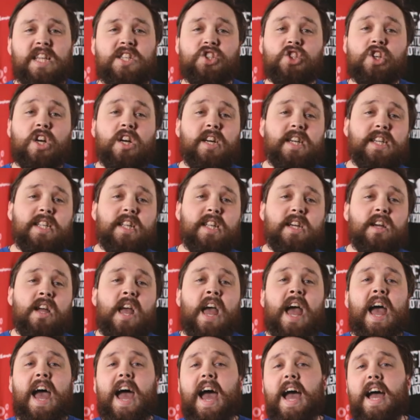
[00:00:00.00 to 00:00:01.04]
in China,
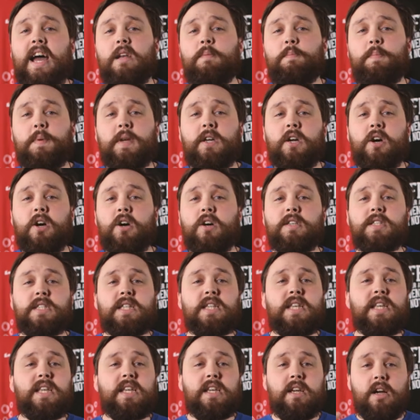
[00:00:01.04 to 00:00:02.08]
and because
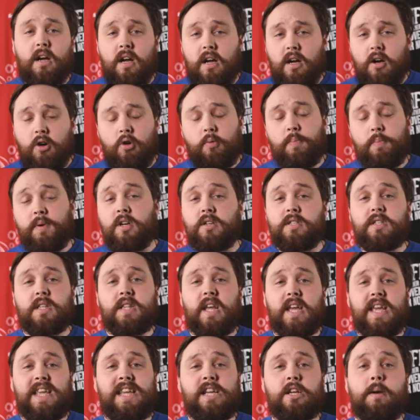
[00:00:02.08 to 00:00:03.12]
the uh, or because of
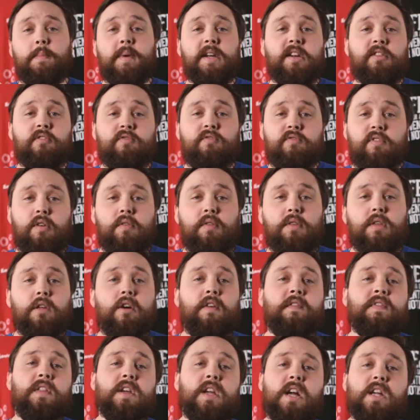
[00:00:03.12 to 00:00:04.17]
the economic growth
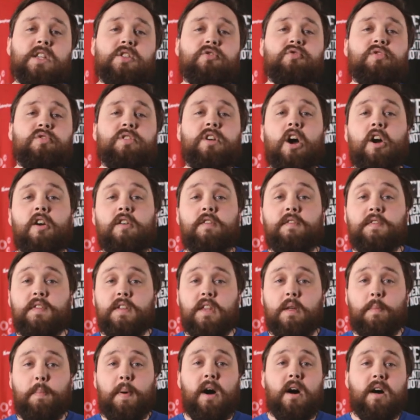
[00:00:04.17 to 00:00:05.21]
of the country over
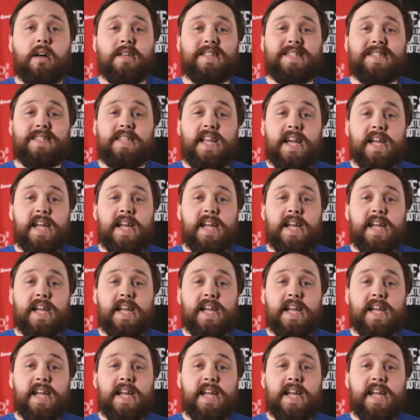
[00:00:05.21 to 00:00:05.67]
the past